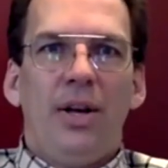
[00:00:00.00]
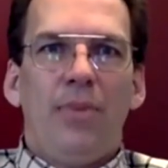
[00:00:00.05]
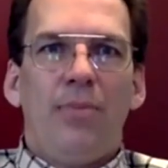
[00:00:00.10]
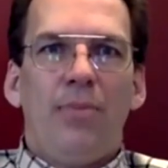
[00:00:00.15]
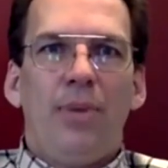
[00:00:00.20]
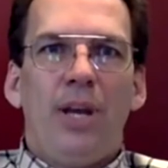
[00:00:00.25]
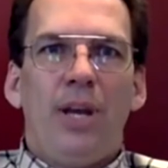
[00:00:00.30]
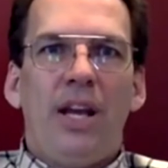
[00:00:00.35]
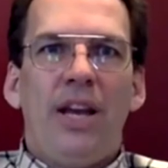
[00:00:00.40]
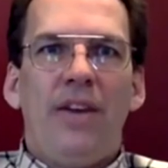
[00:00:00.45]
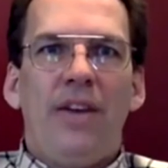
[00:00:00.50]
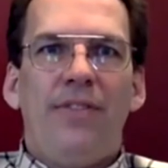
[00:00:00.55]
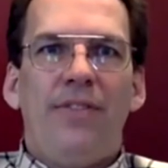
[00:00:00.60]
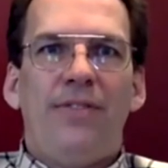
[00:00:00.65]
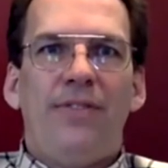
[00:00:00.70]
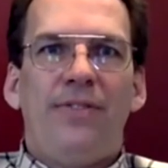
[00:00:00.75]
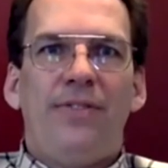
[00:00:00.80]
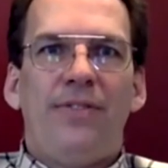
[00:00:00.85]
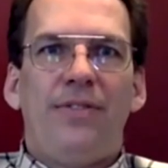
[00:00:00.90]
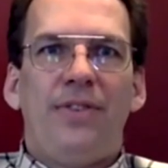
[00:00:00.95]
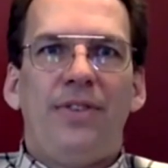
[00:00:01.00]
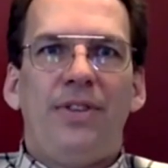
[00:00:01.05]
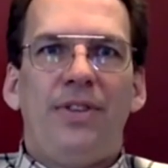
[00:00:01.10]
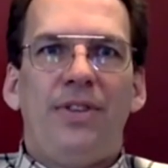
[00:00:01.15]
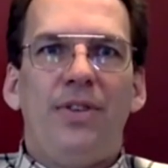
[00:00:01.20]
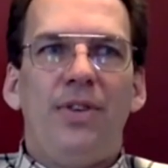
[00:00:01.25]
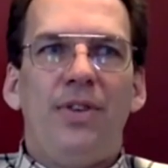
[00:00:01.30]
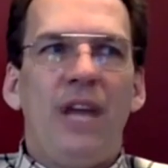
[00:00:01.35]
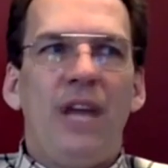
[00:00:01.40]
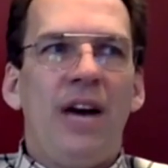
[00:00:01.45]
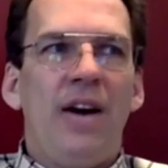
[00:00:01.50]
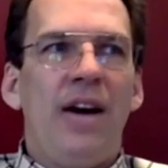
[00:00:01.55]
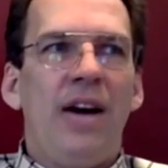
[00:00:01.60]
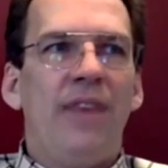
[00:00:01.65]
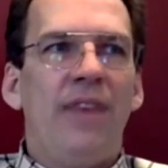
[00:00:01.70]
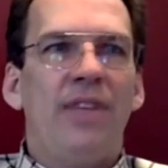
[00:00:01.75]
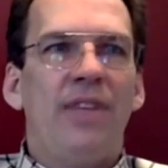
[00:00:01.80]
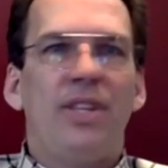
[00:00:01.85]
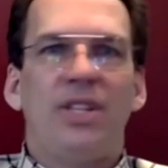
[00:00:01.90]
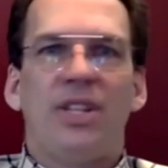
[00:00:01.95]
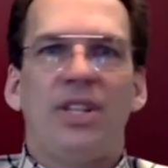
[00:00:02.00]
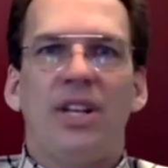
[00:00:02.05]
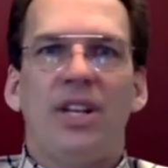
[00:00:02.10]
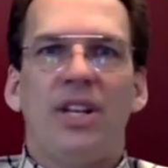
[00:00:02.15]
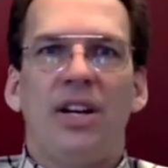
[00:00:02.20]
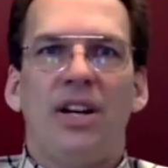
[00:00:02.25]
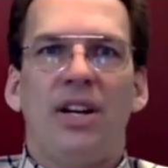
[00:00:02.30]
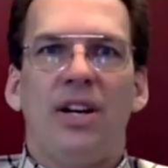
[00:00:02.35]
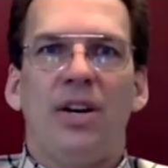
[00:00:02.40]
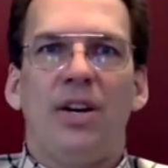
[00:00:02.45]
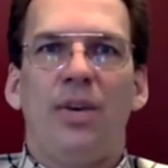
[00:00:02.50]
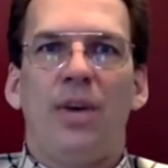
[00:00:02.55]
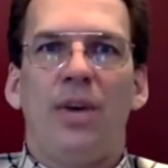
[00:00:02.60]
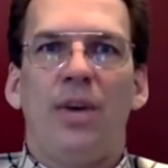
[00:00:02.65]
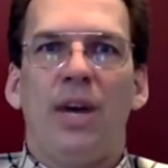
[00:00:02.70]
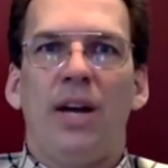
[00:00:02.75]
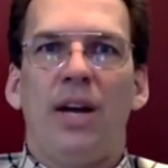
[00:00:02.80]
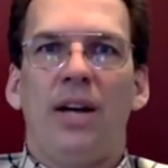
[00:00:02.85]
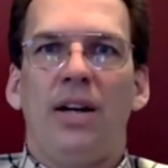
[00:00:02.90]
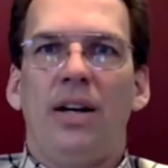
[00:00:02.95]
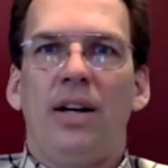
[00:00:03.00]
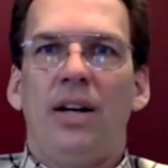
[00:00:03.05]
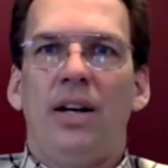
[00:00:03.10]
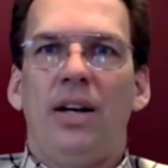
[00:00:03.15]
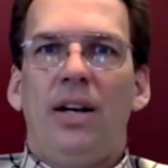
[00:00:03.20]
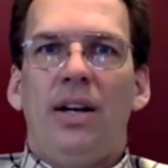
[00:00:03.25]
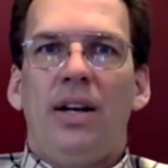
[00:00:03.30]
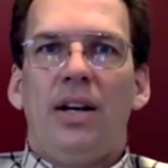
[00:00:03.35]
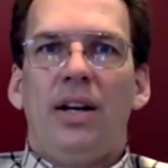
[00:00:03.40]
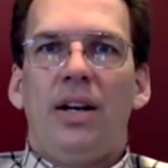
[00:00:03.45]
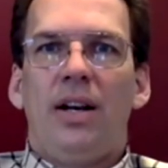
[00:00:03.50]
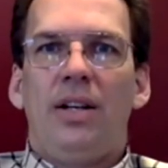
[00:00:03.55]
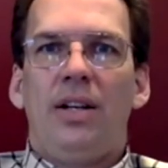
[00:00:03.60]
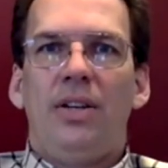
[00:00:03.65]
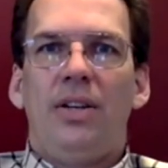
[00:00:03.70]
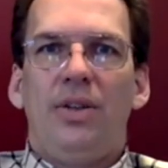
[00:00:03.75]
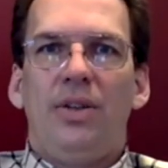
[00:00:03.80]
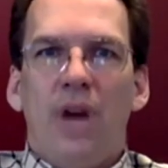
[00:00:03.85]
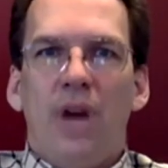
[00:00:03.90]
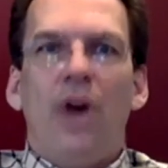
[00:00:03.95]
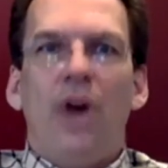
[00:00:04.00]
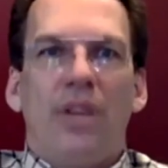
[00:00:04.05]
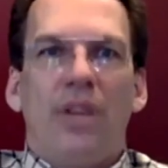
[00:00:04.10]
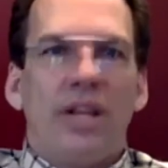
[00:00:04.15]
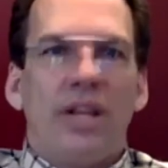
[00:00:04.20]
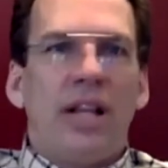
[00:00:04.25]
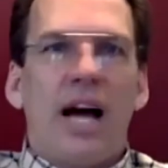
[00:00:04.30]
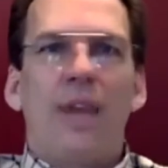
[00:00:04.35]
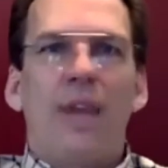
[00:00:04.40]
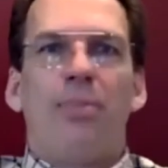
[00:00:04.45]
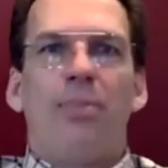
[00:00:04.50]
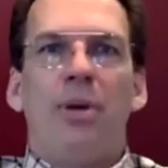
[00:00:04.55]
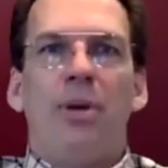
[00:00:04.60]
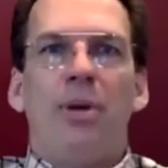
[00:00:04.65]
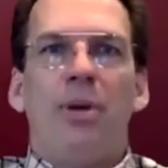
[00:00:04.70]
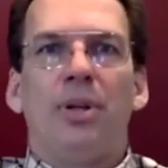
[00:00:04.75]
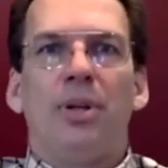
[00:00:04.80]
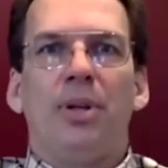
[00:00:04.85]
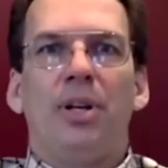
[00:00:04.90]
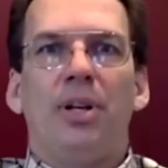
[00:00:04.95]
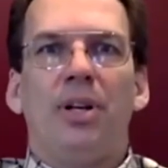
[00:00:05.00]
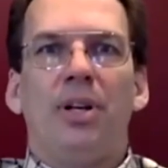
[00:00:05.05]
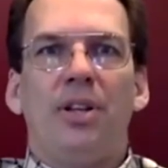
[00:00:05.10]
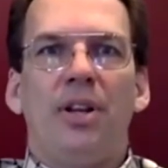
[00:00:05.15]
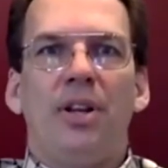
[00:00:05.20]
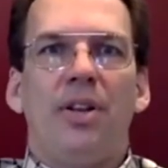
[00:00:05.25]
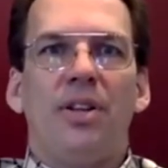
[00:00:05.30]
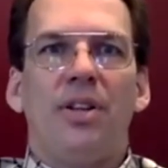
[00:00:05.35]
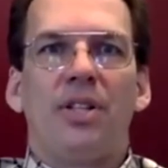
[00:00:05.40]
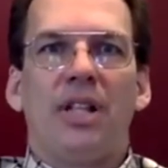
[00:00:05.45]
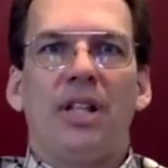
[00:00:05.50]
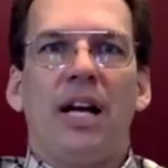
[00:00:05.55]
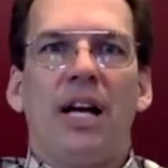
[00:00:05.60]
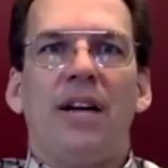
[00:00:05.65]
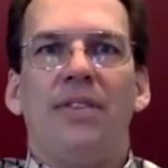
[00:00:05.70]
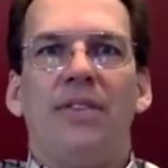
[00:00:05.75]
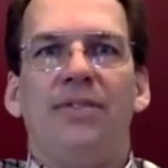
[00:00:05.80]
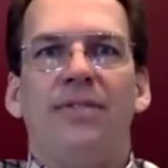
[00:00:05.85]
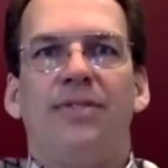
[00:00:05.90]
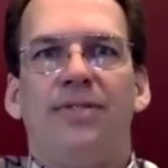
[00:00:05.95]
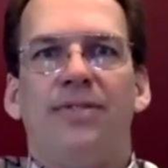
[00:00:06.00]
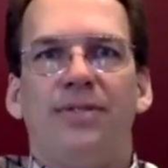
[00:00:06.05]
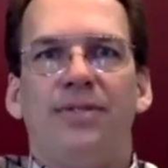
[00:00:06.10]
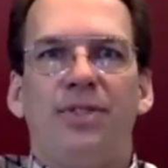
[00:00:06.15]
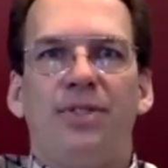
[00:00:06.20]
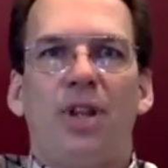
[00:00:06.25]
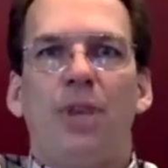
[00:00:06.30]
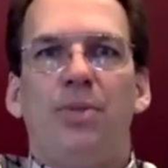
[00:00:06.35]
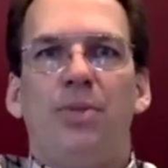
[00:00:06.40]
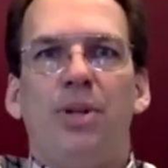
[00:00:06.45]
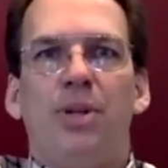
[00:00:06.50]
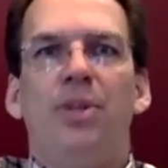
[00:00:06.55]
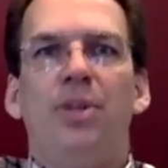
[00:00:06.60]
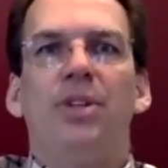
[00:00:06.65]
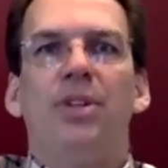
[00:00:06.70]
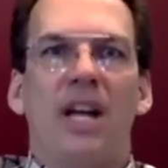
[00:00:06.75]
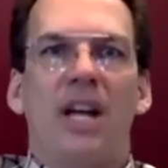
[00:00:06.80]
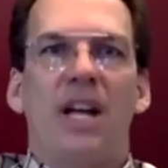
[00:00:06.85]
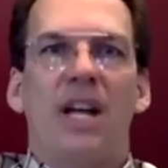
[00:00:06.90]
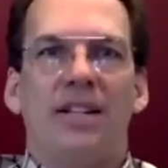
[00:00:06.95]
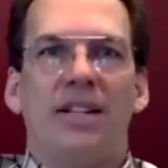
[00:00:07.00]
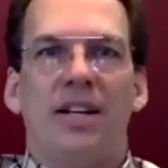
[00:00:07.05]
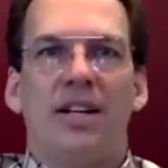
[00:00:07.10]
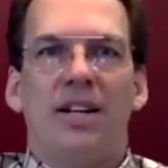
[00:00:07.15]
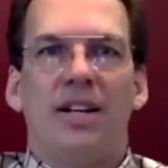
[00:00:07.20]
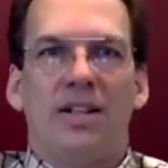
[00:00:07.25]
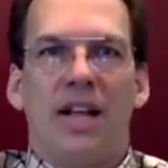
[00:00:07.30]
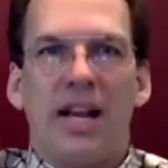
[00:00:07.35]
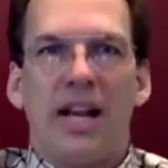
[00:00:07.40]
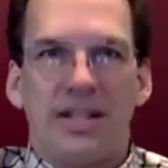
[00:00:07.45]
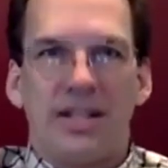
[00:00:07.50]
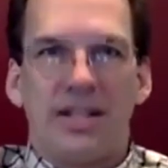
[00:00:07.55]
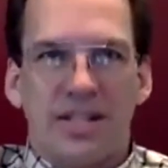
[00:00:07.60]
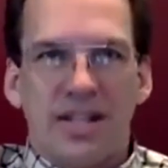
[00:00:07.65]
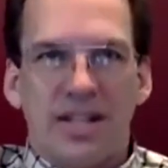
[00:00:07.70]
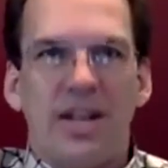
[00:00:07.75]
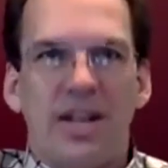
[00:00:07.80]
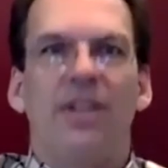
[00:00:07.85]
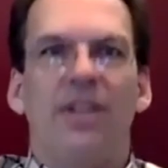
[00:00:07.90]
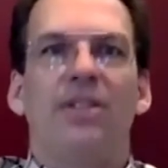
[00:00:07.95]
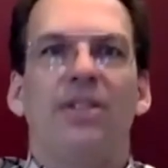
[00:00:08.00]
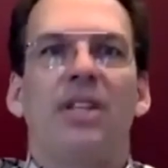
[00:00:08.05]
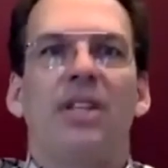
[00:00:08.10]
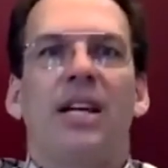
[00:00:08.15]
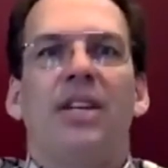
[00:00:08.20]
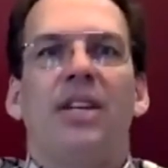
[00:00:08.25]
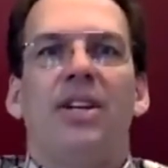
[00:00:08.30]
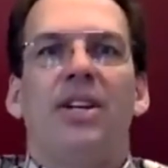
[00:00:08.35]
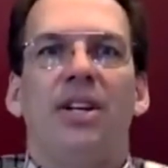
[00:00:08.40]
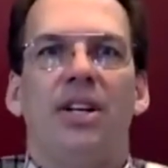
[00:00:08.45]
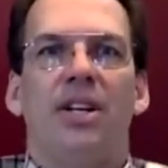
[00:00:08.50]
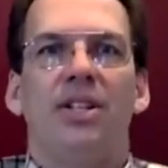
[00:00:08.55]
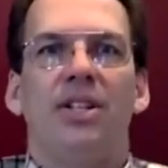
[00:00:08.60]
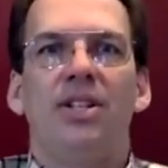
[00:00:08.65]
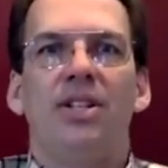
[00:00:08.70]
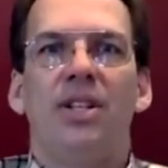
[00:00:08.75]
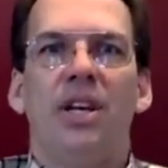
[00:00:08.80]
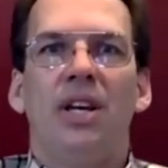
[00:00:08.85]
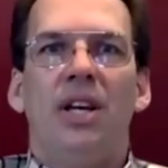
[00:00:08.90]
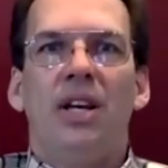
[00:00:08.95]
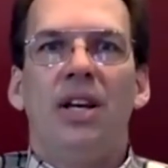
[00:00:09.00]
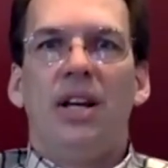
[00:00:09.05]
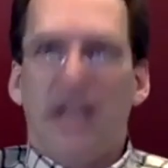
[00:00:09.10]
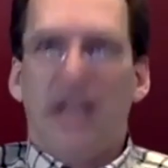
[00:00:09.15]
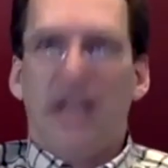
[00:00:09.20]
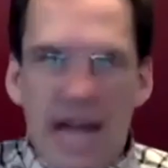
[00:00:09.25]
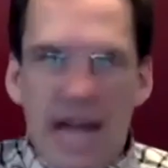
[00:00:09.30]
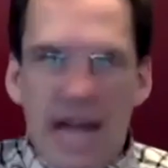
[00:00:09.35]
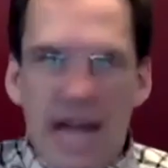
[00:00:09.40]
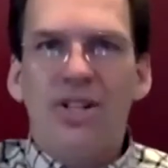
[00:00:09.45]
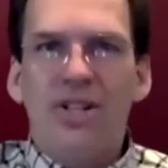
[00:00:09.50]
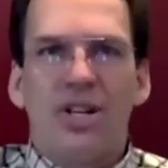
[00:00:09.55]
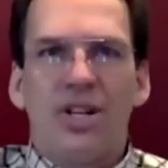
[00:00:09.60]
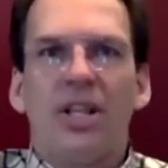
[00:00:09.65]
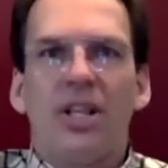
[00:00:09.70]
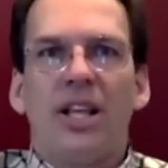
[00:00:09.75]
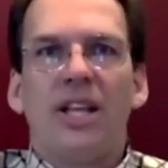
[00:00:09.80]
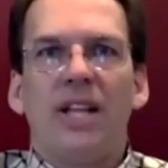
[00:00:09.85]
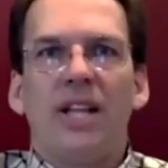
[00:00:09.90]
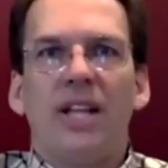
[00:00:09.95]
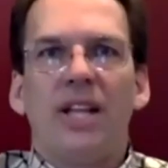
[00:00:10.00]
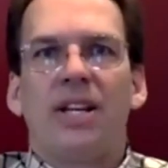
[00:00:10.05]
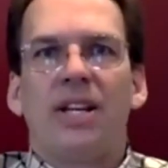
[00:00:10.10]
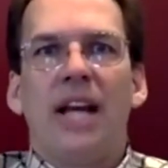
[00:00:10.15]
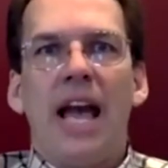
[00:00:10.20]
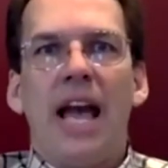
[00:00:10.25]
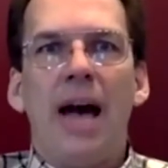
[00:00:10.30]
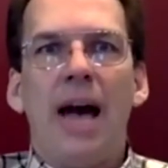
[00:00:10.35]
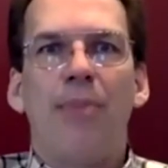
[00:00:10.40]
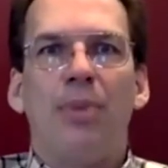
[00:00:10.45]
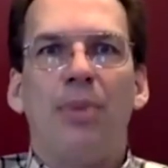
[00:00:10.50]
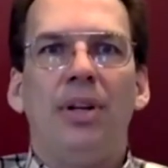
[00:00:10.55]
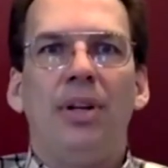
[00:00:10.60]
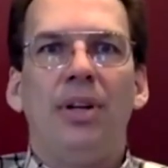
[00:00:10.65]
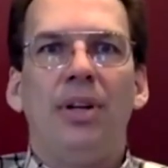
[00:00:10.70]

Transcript: But if you now have this scenario where you know that a lot of people are, you know, there's a lot of sharpshooters out there, a lot of scenarios like yours, occasionally that's going to happen.